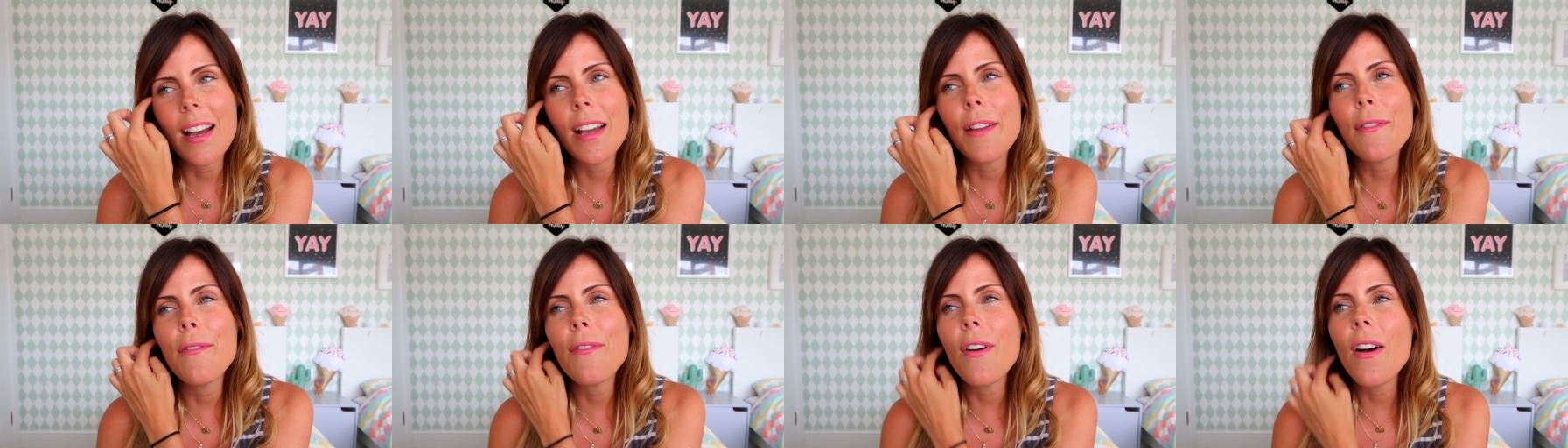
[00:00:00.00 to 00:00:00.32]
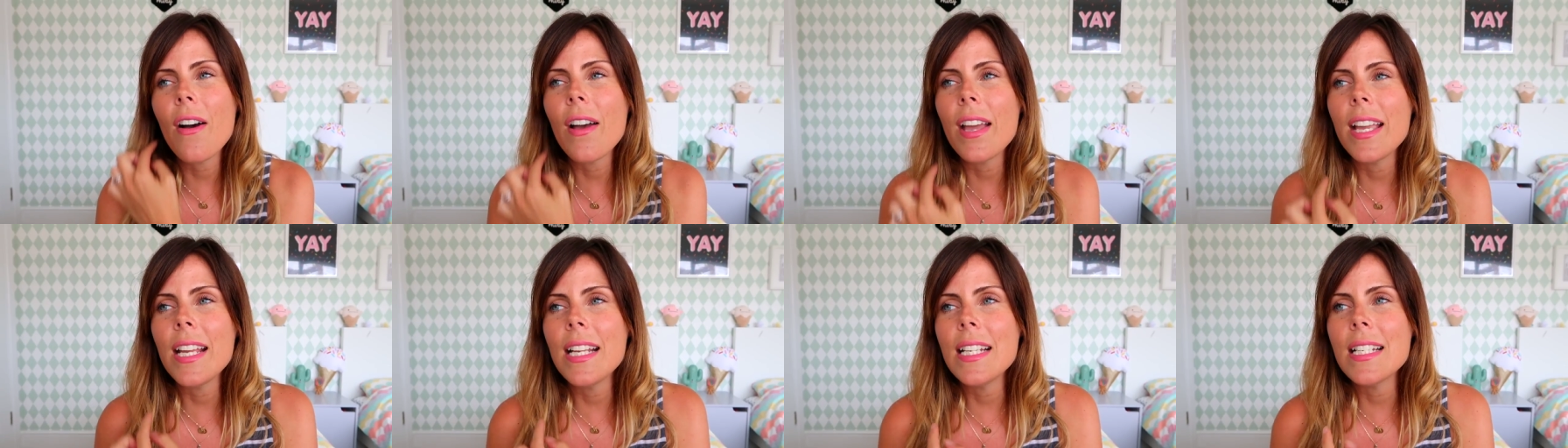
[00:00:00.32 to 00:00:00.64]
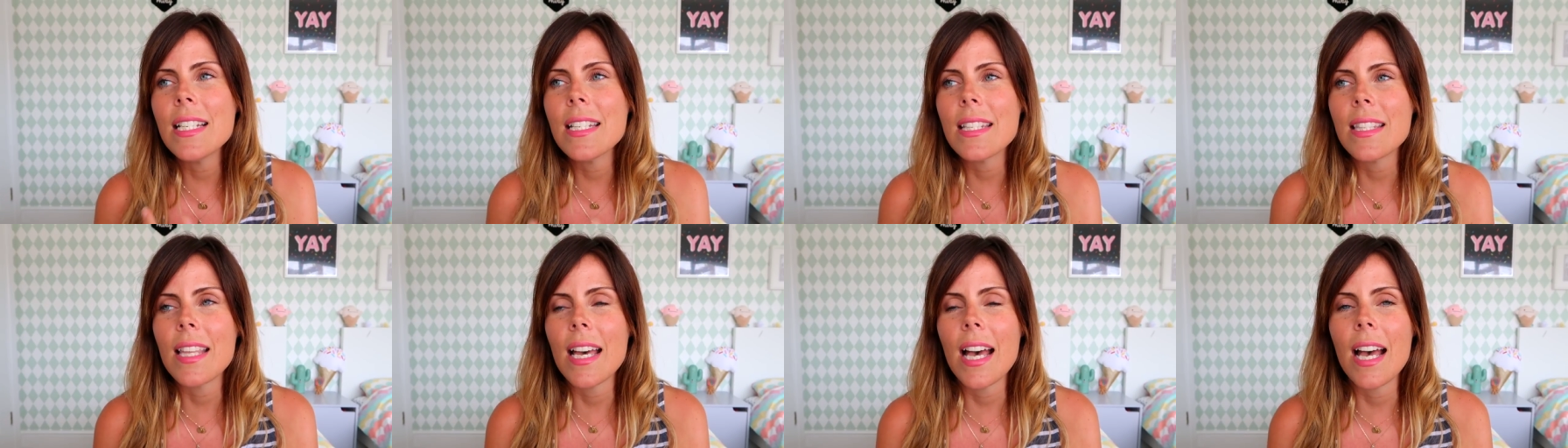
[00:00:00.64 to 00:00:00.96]
I
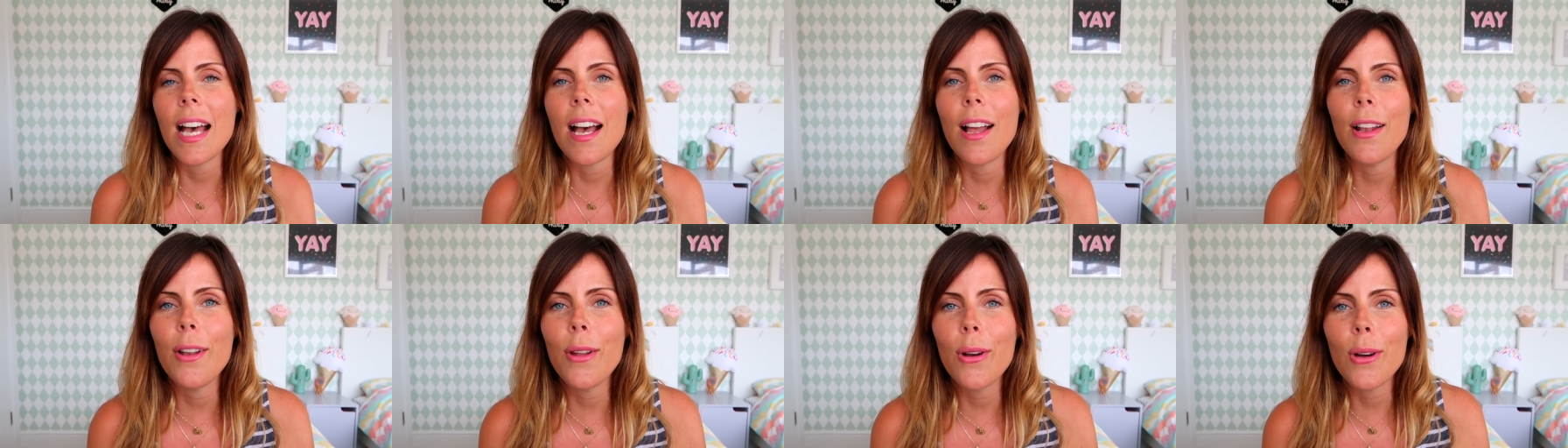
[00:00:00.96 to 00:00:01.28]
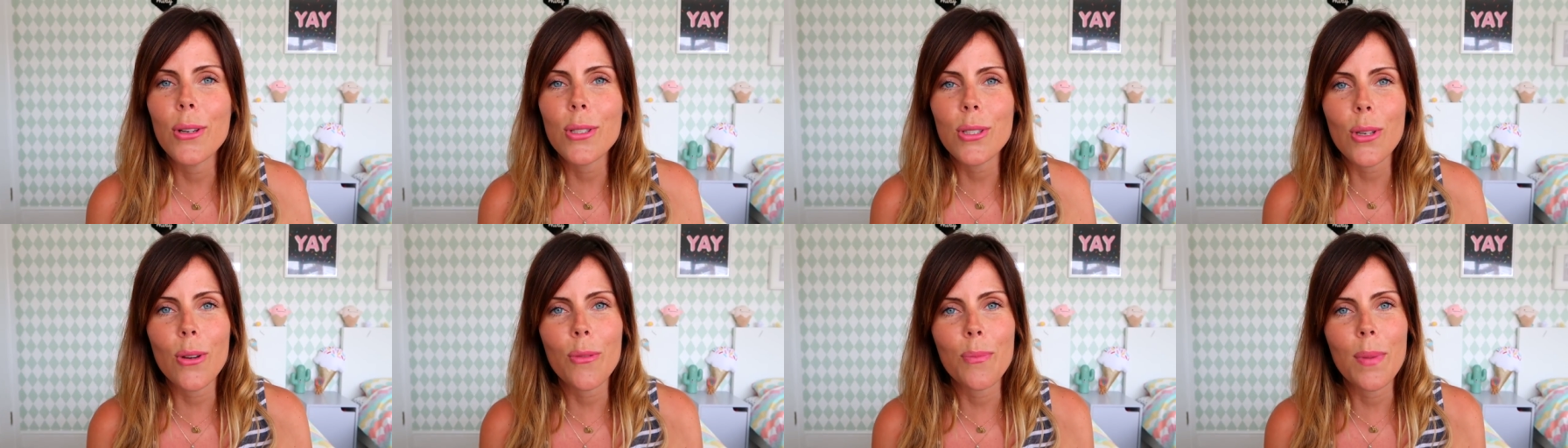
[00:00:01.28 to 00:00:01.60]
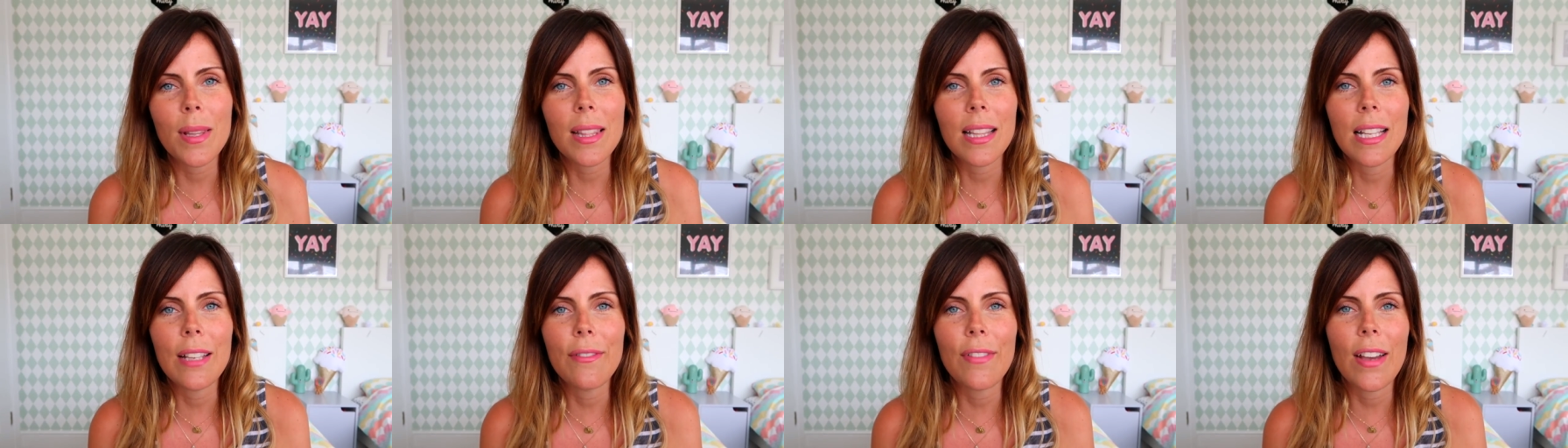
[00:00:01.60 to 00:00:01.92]
find that a lot of
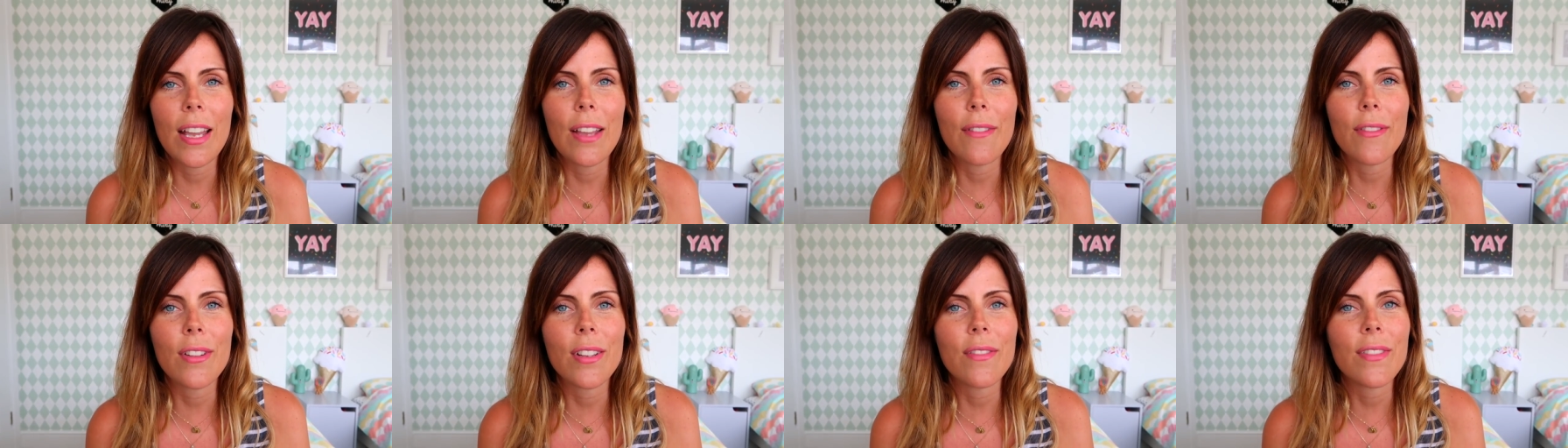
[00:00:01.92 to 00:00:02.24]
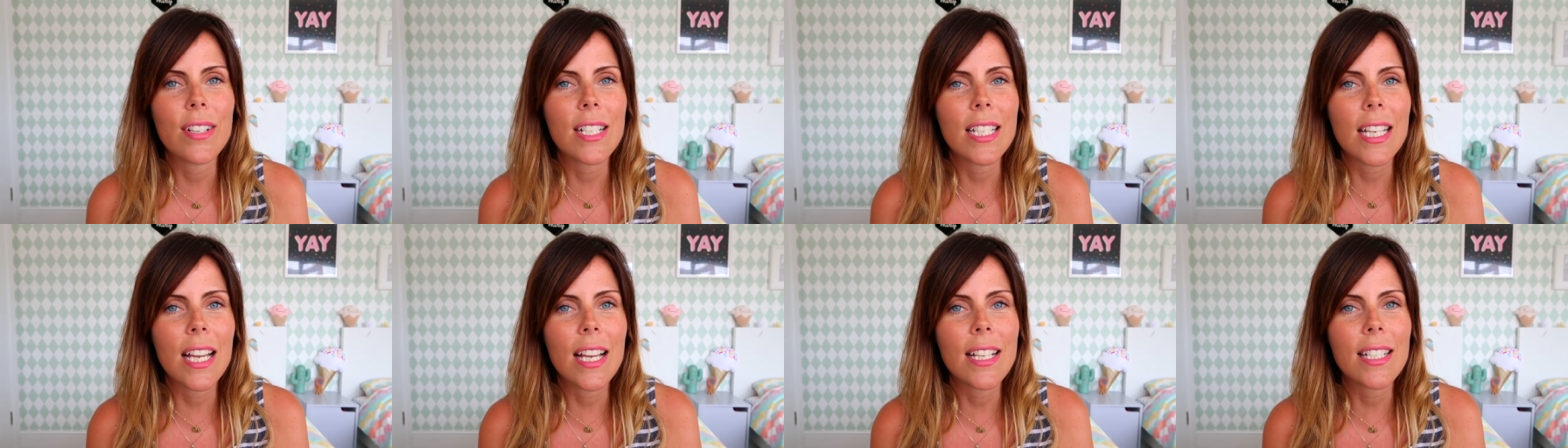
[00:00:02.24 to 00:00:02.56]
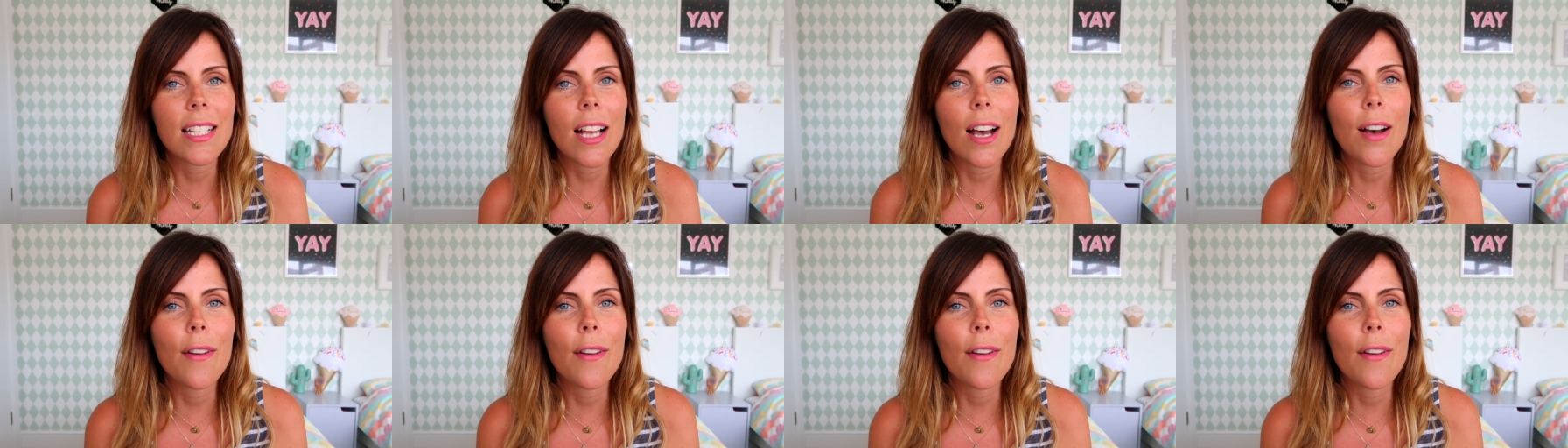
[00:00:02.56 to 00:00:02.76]
monthly favourite videos